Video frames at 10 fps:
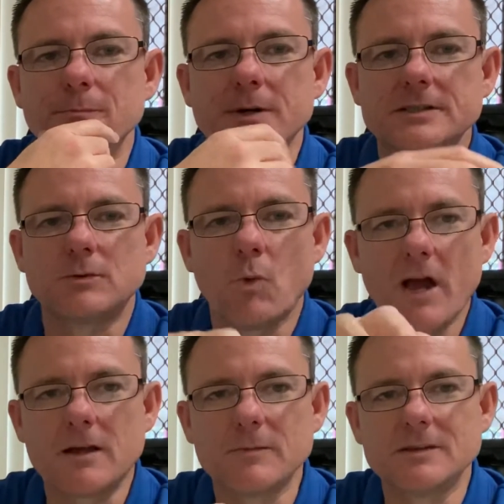but to
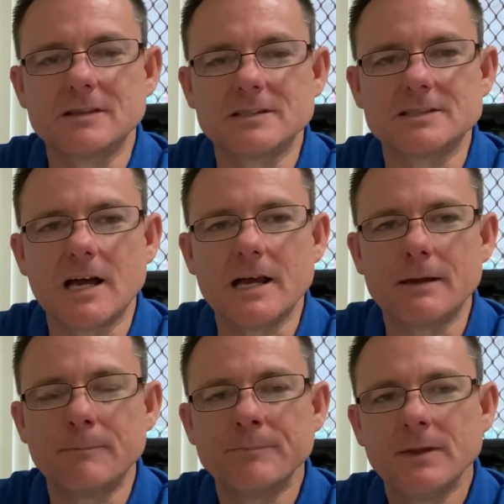whack them in the same